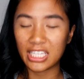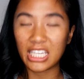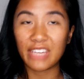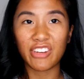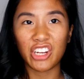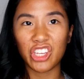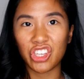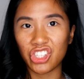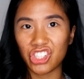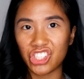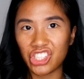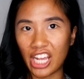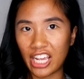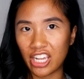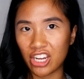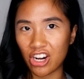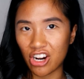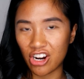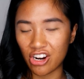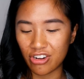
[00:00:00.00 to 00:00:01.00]
Give it a good
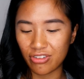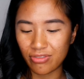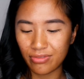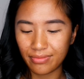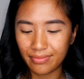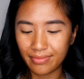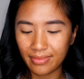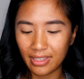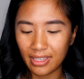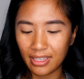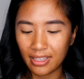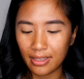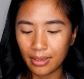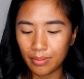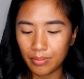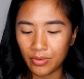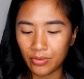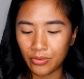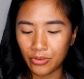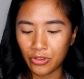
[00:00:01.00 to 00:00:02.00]
shake, girl,
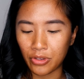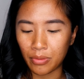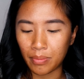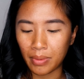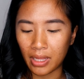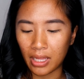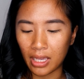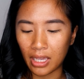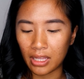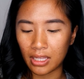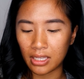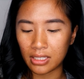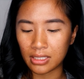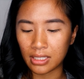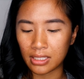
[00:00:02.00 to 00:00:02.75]
before you apply this,